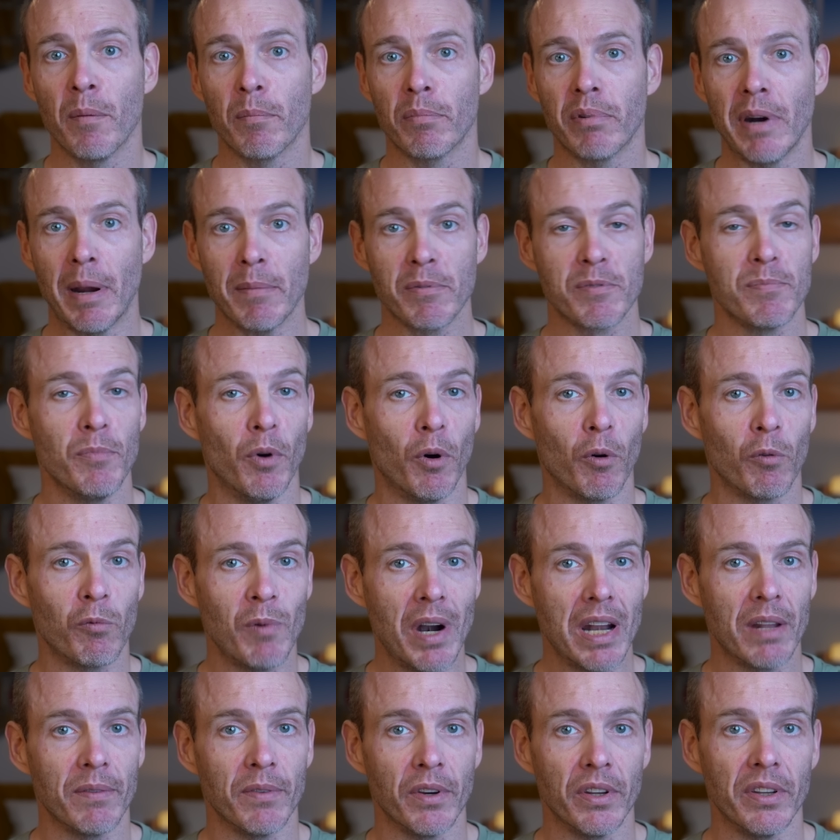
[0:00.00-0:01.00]
Perhaps more
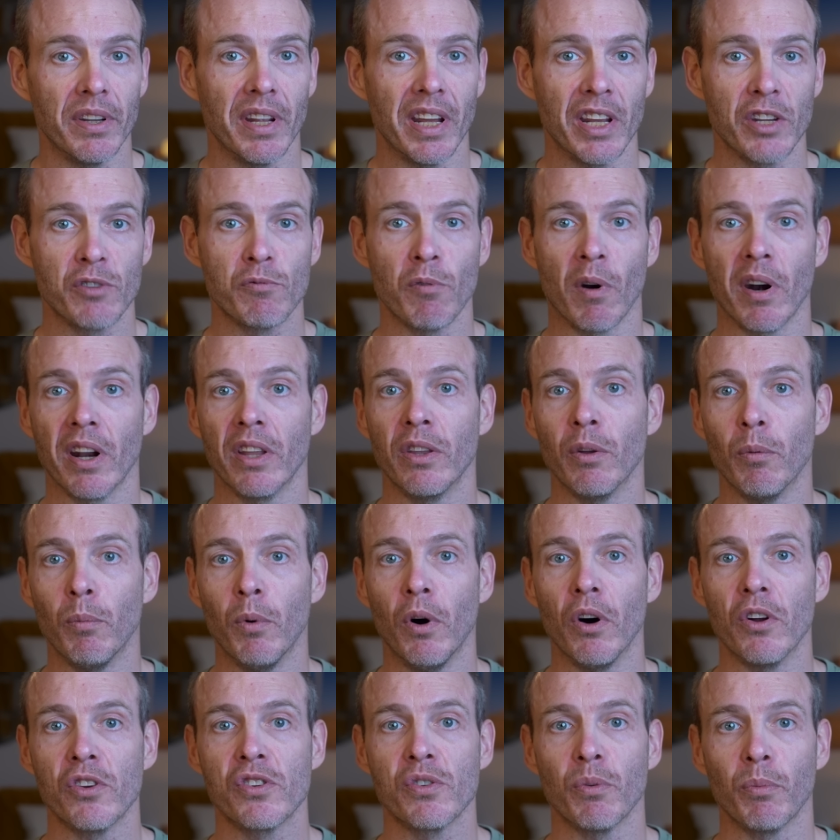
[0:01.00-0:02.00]
relevant is running the
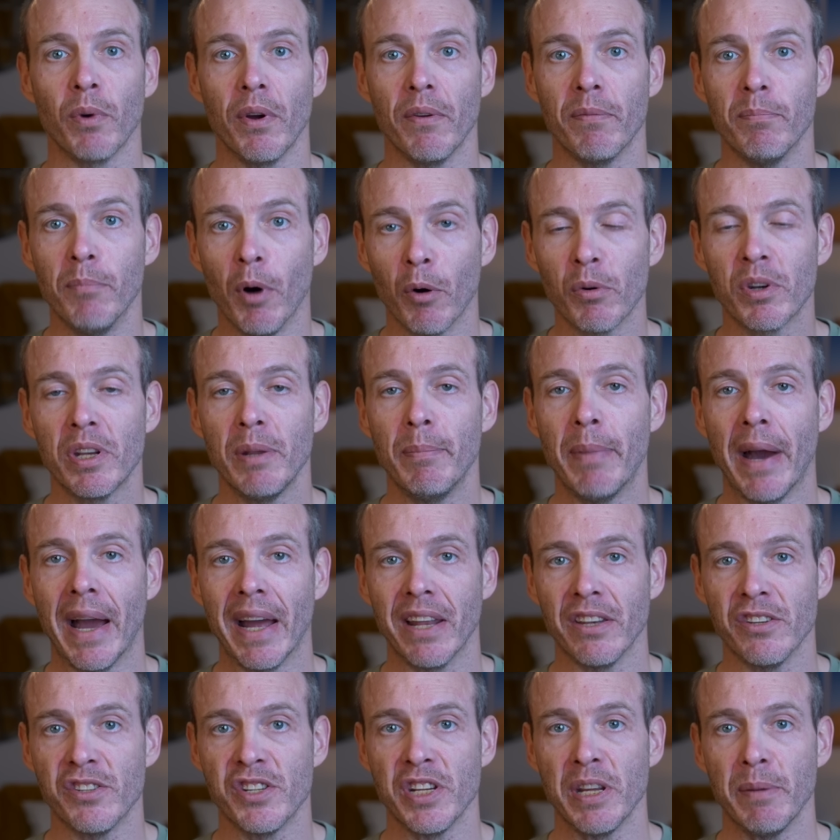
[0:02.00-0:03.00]
watch with
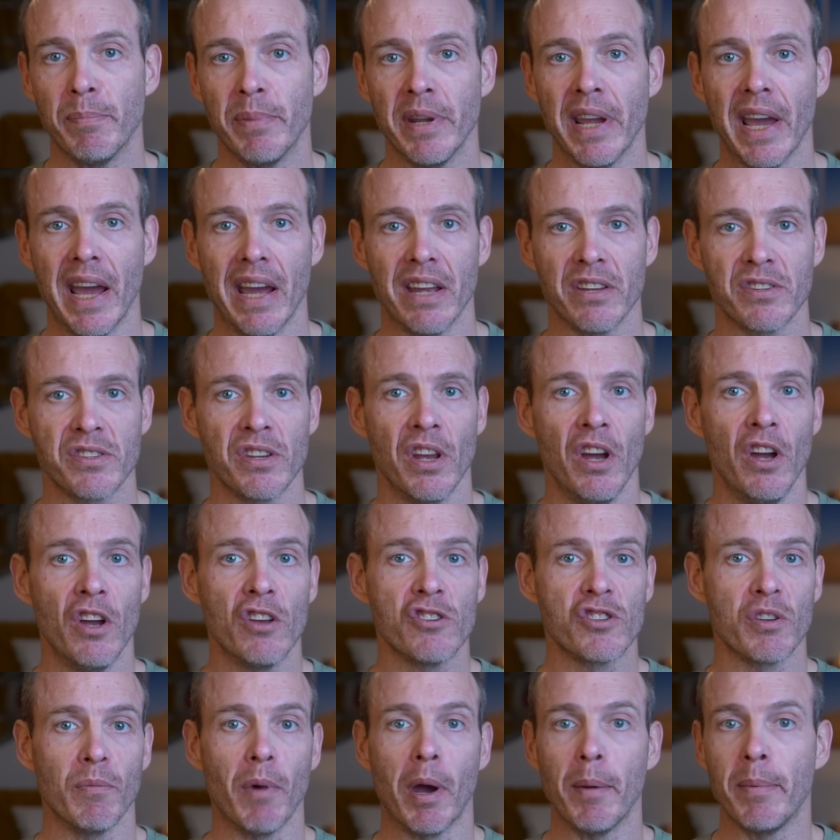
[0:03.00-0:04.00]
multi-band GPS,
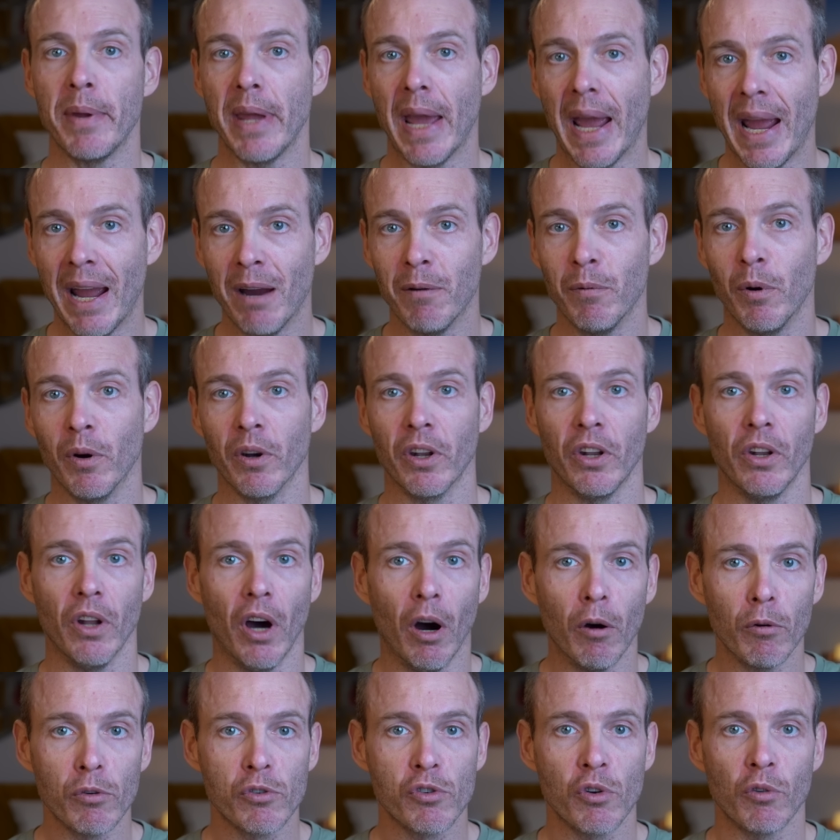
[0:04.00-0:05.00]
so maybe out on an
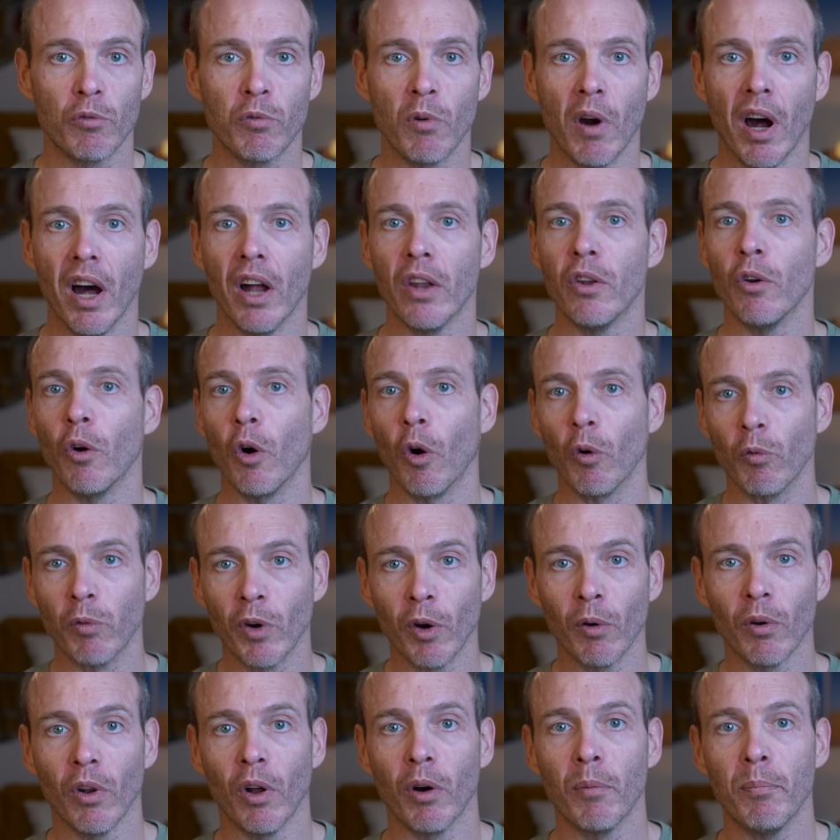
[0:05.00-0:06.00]
ultra run or a
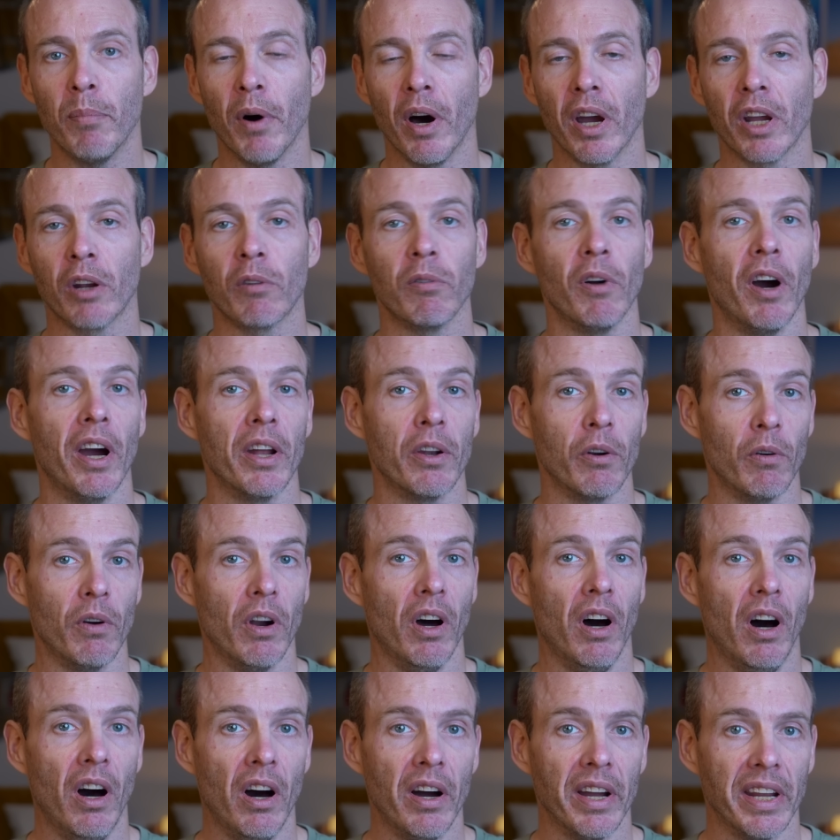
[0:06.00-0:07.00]
real long bike ride or a
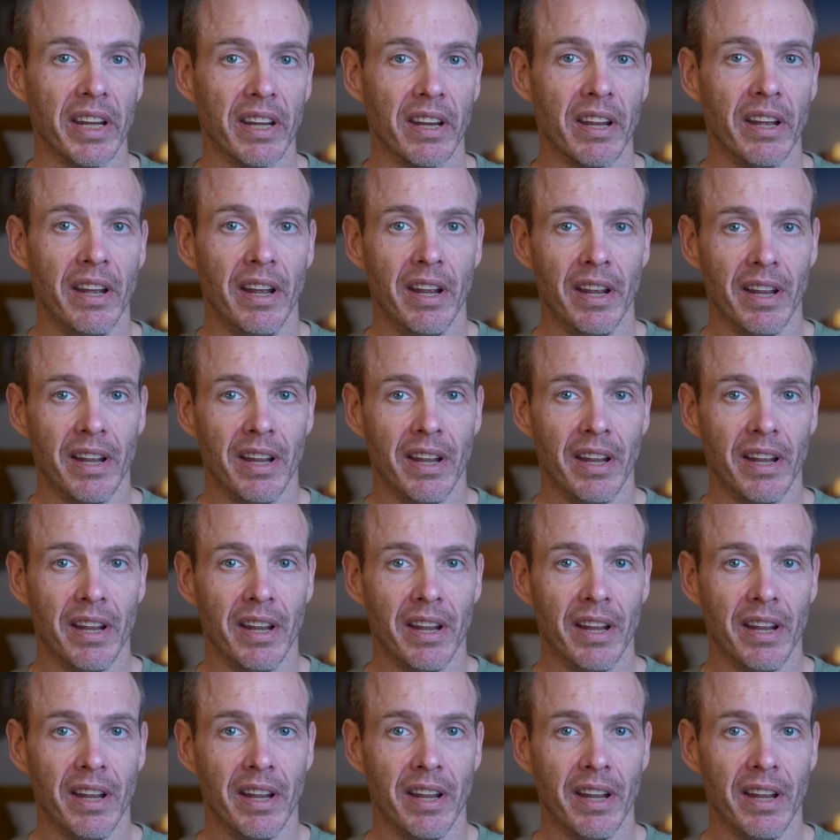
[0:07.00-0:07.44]
hike.